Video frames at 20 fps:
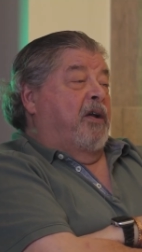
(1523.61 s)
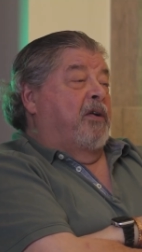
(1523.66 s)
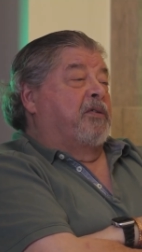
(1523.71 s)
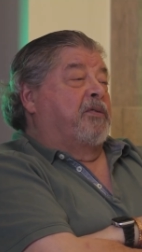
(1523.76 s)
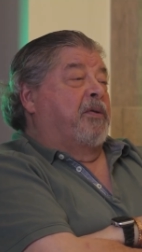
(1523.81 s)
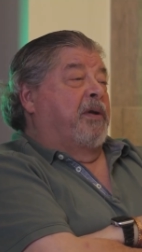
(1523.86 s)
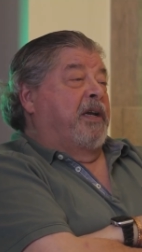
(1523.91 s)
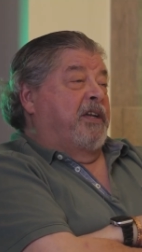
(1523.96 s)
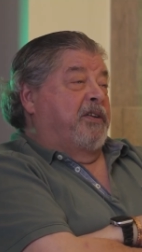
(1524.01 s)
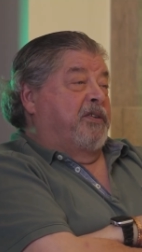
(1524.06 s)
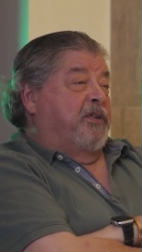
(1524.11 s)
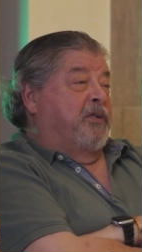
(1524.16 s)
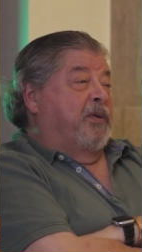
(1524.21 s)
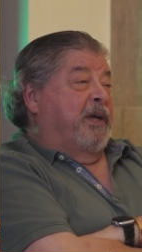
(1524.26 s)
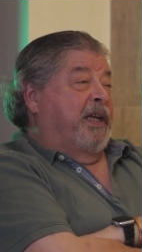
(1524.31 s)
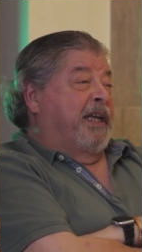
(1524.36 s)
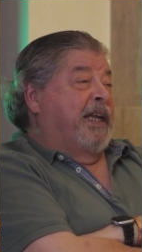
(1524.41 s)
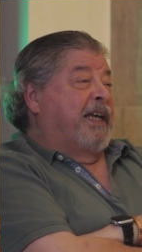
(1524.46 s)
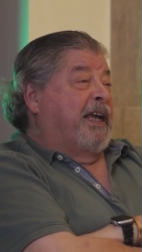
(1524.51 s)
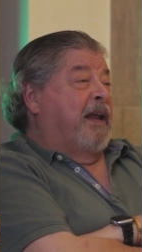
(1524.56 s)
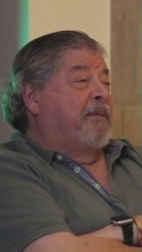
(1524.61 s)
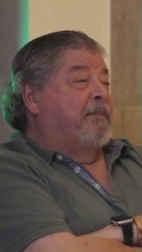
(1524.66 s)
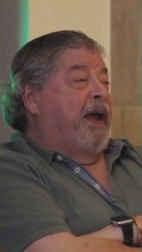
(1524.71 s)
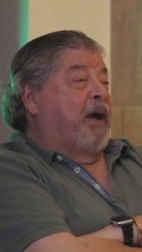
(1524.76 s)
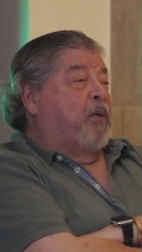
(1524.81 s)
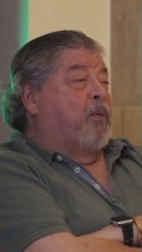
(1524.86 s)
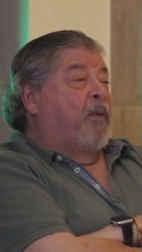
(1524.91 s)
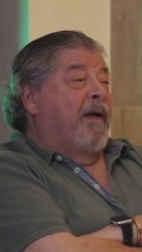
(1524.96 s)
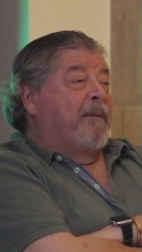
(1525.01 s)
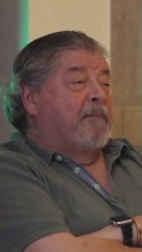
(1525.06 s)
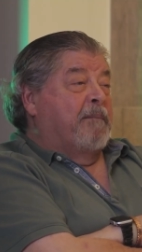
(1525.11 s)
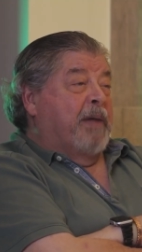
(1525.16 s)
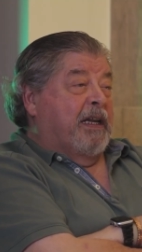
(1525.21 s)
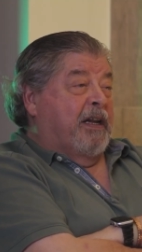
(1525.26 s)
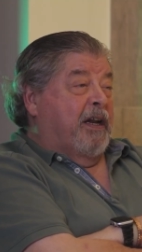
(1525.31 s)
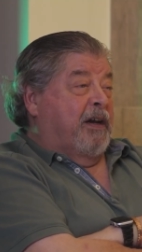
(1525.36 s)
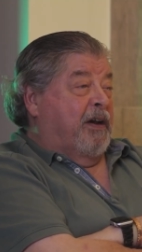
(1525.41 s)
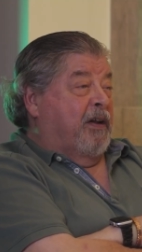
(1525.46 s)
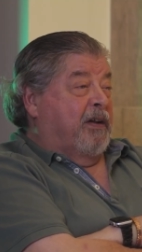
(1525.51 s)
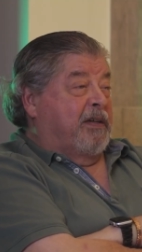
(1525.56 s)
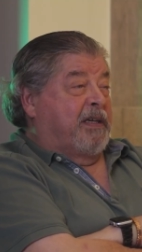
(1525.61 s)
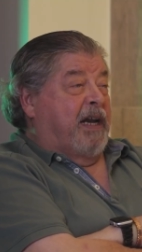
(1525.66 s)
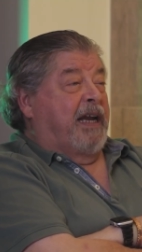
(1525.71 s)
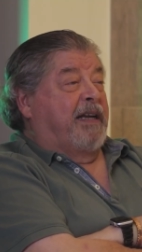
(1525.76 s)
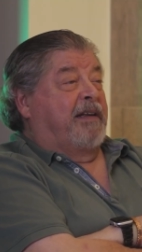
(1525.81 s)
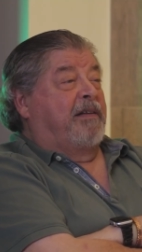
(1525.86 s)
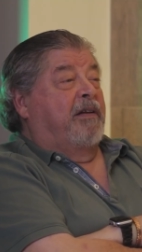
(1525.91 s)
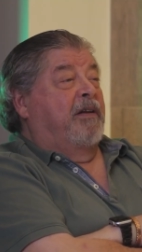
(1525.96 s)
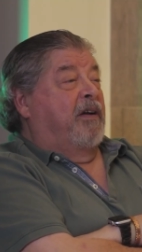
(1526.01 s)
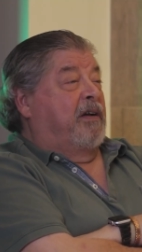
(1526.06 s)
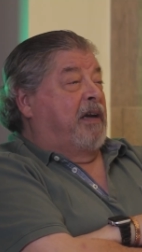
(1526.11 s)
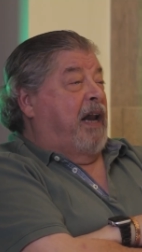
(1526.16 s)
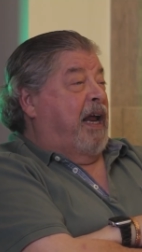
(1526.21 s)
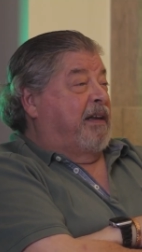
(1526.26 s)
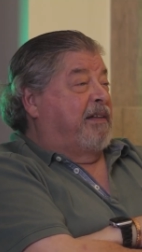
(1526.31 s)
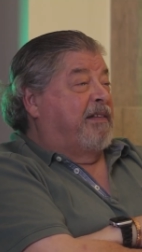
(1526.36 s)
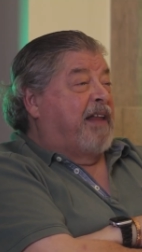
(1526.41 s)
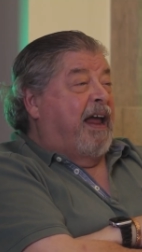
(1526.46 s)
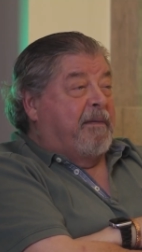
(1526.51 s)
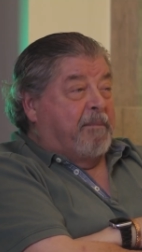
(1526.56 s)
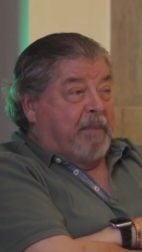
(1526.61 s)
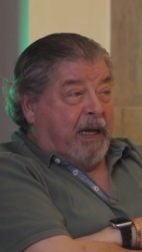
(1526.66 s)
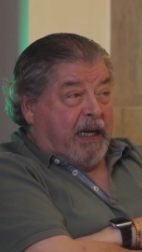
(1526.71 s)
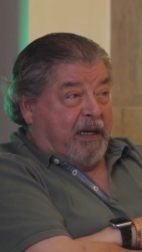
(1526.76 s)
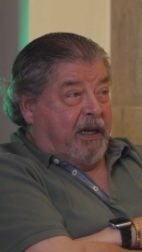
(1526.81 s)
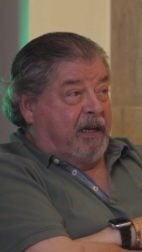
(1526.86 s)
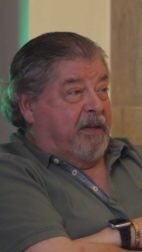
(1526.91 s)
guy knows what he's doing. He can make one million looks like look like ten